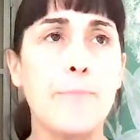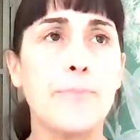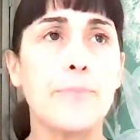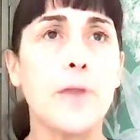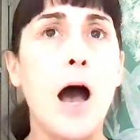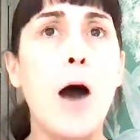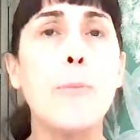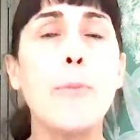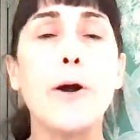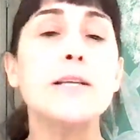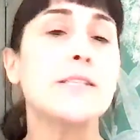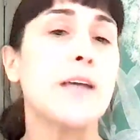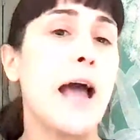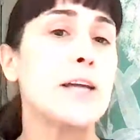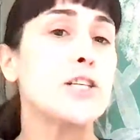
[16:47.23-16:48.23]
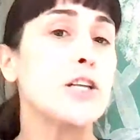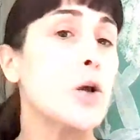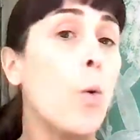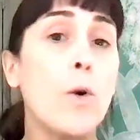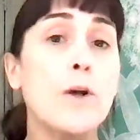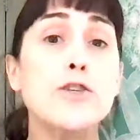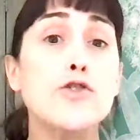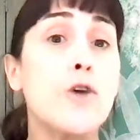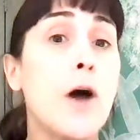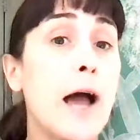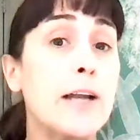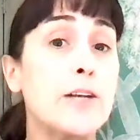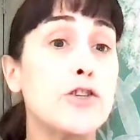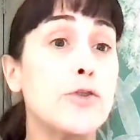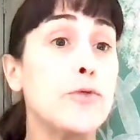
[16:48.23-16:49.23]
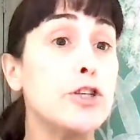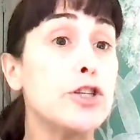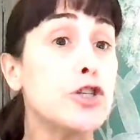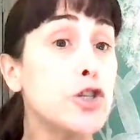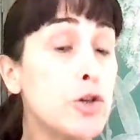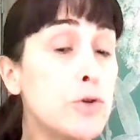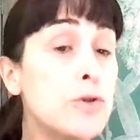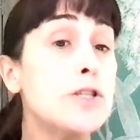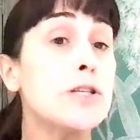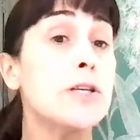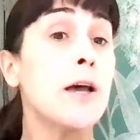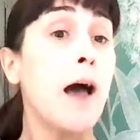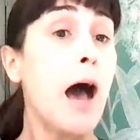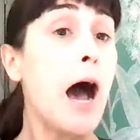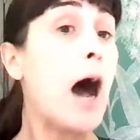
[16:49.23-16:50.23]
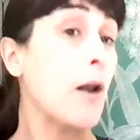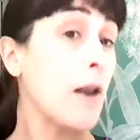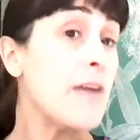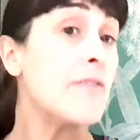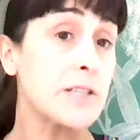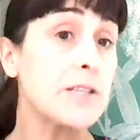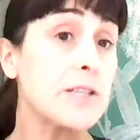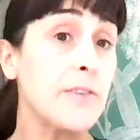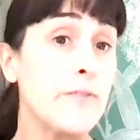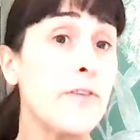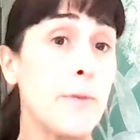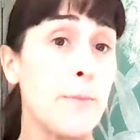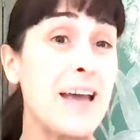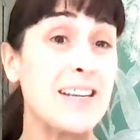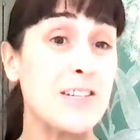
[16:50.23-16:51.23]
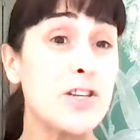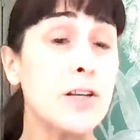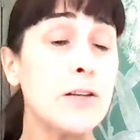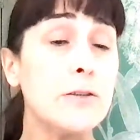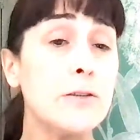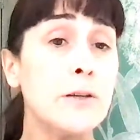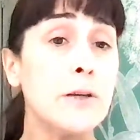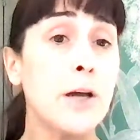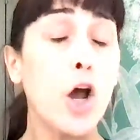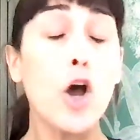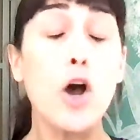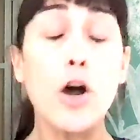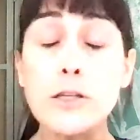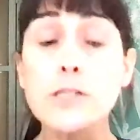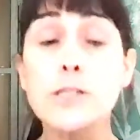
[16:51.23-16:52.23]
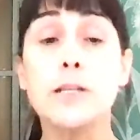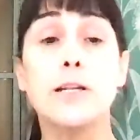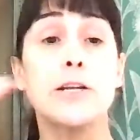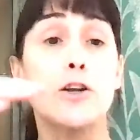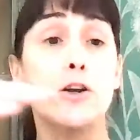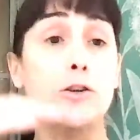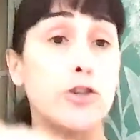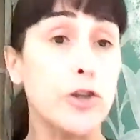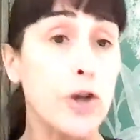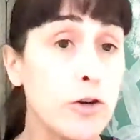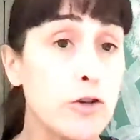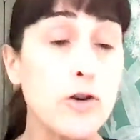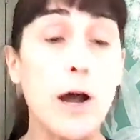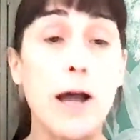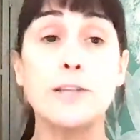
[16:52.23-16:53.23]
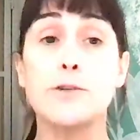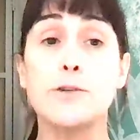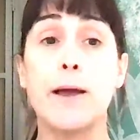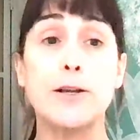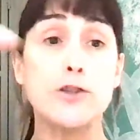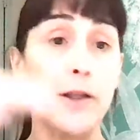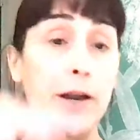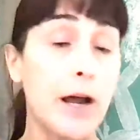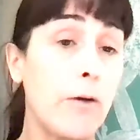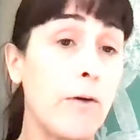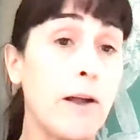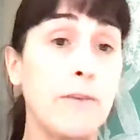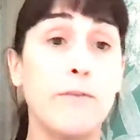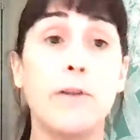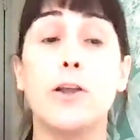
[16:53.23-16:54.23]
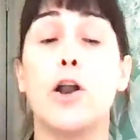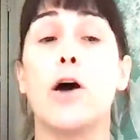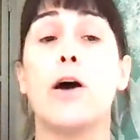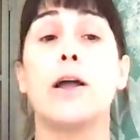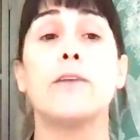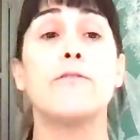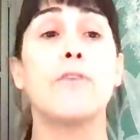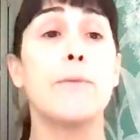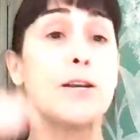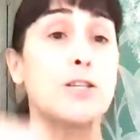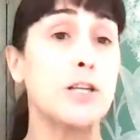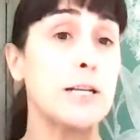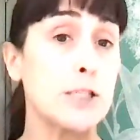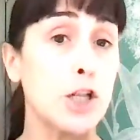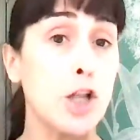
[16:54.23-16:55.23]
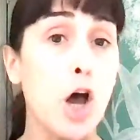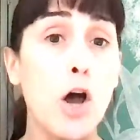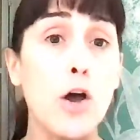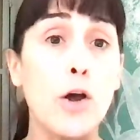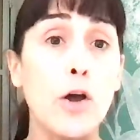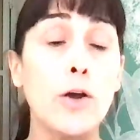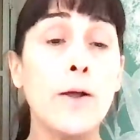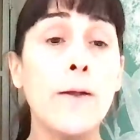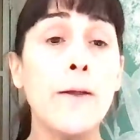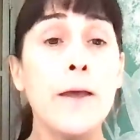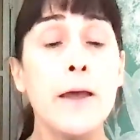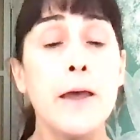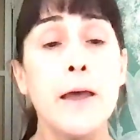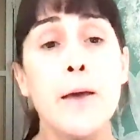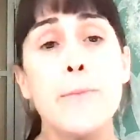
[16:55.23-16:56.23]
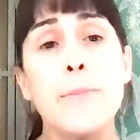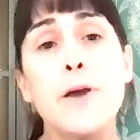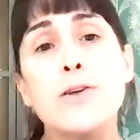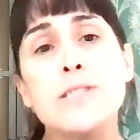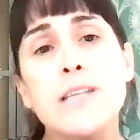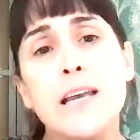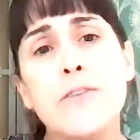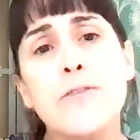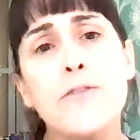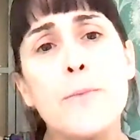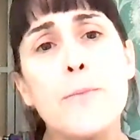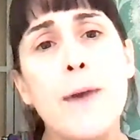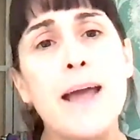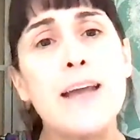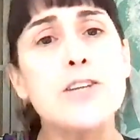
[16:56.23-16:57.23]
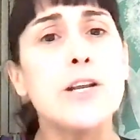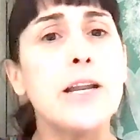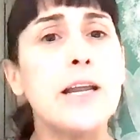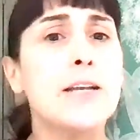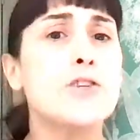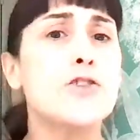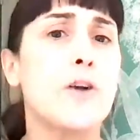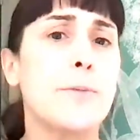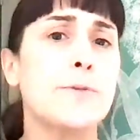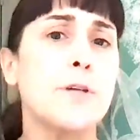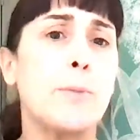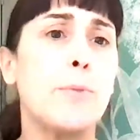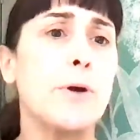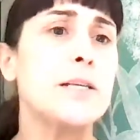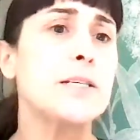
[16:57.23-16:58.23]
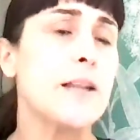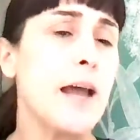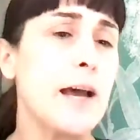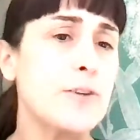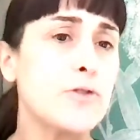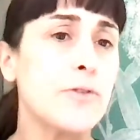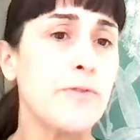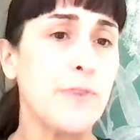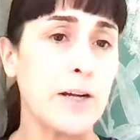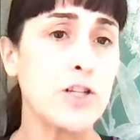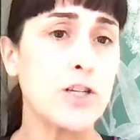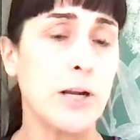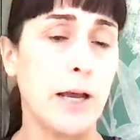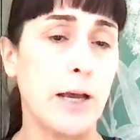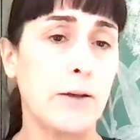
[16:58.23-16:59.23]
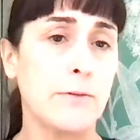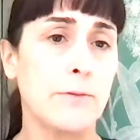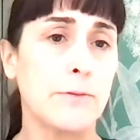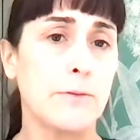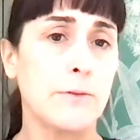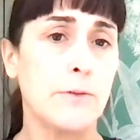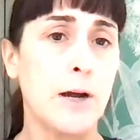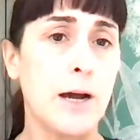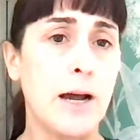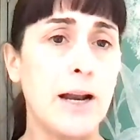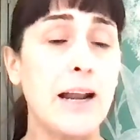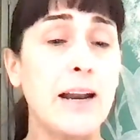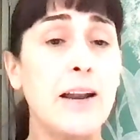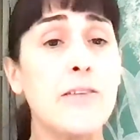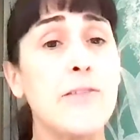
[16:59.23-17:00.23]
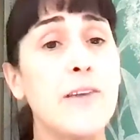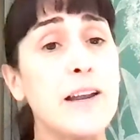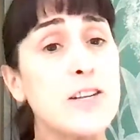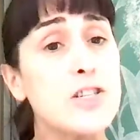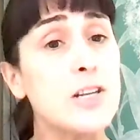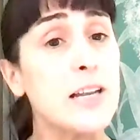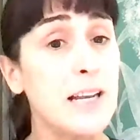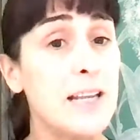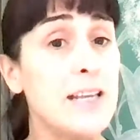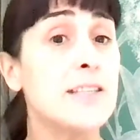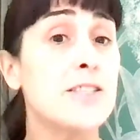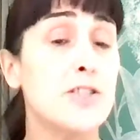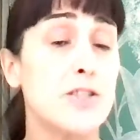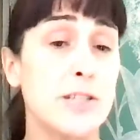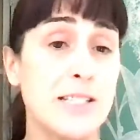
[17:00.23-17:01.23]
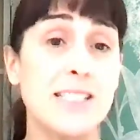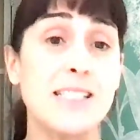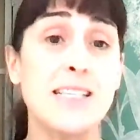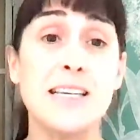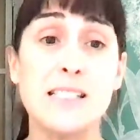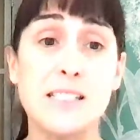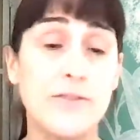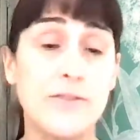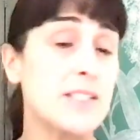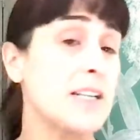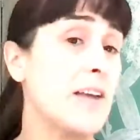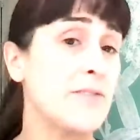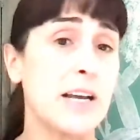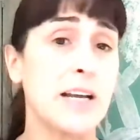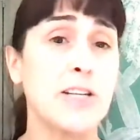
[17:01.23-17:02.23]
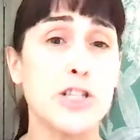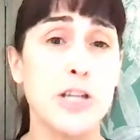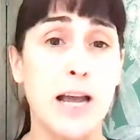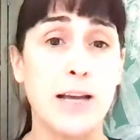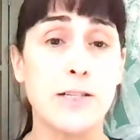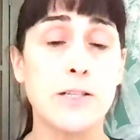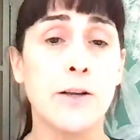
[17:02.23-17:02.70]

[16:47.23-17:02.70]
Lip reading: Our bodies are actually always trying to reduce our levels of inflammation, constantly, trying to make sure that our inflammation is low, because inflammation interrupts our body's natural functioning, right? And it eventually leads to disease if it's left unchecked.